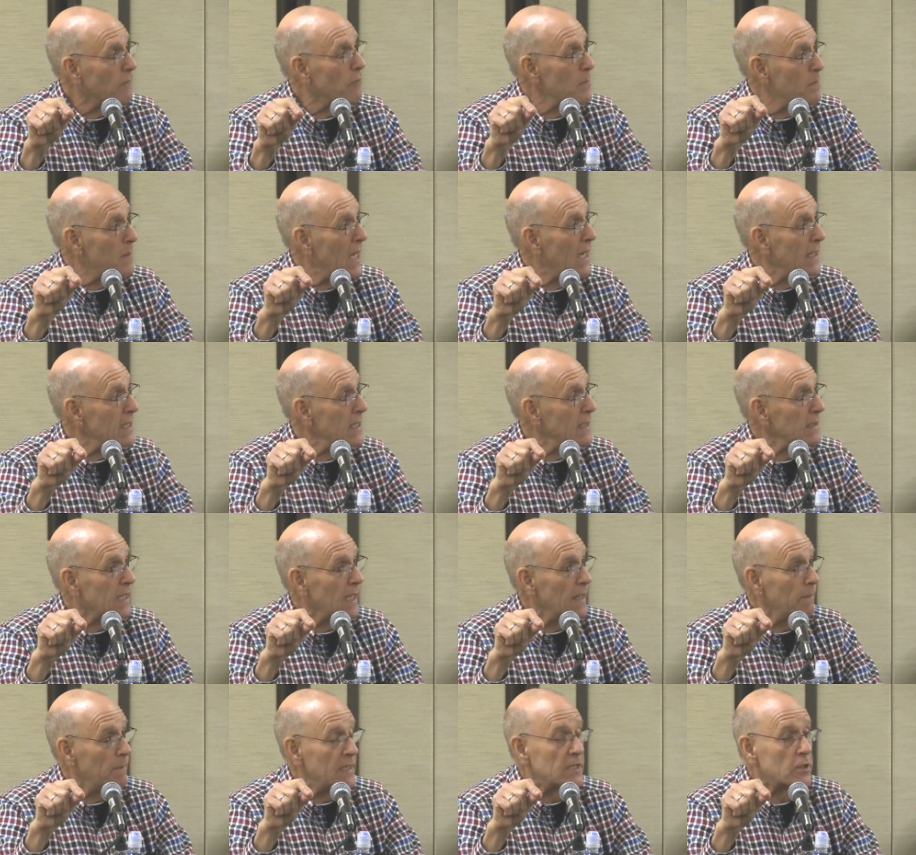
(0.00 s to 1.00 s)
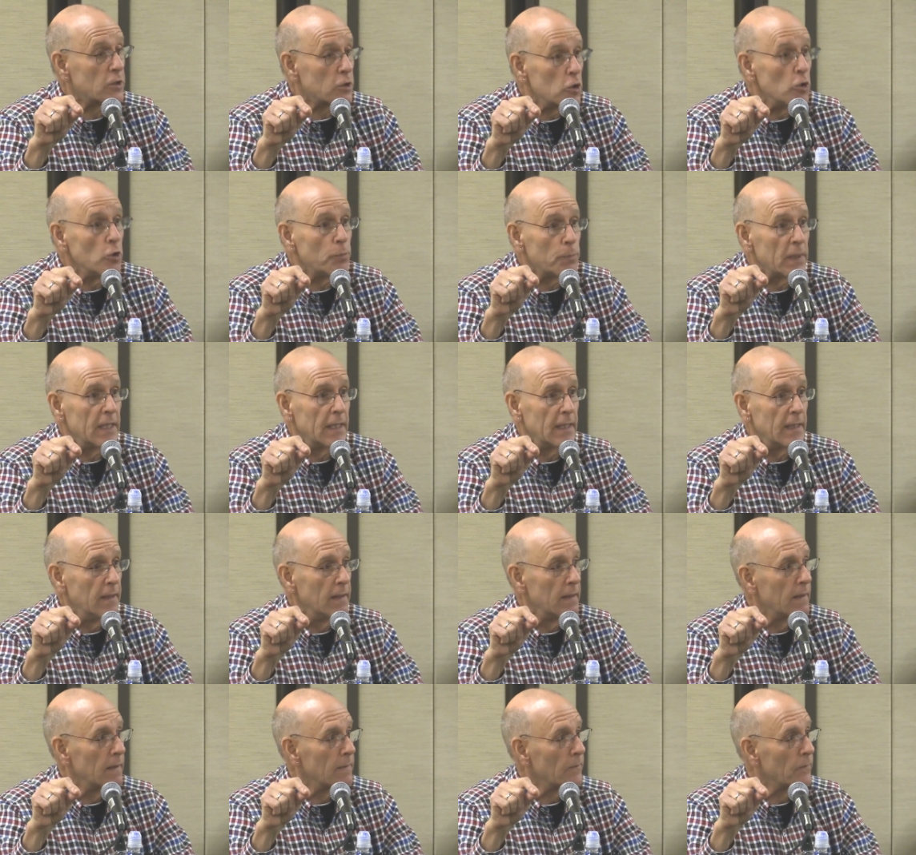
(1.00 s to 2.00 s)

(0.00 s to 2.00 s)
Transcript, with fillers: of rebellion can be stupid,